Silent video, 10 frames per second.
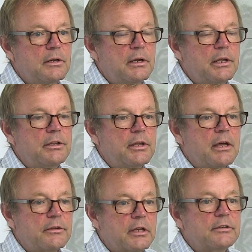And
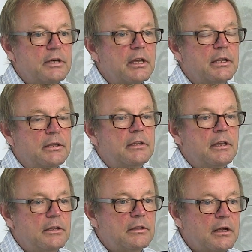as I said,
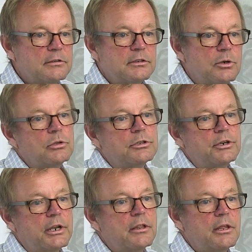it doesn't
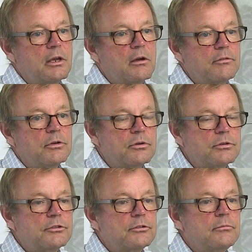alter anything of
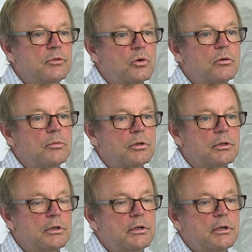your
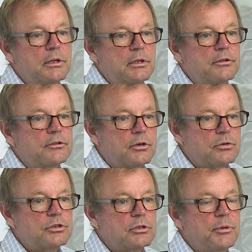normal
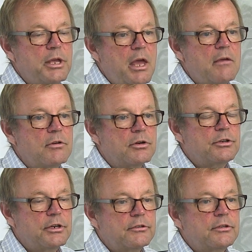social behavior,
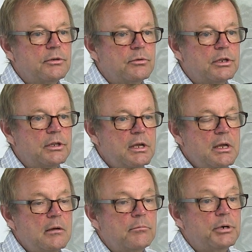just do it.
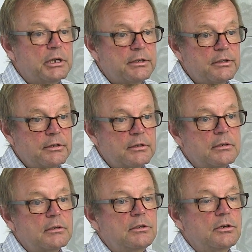But
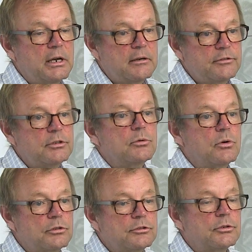you have to
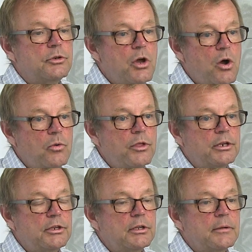also know
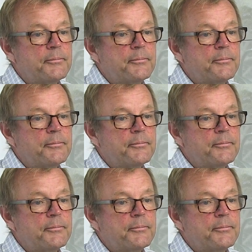that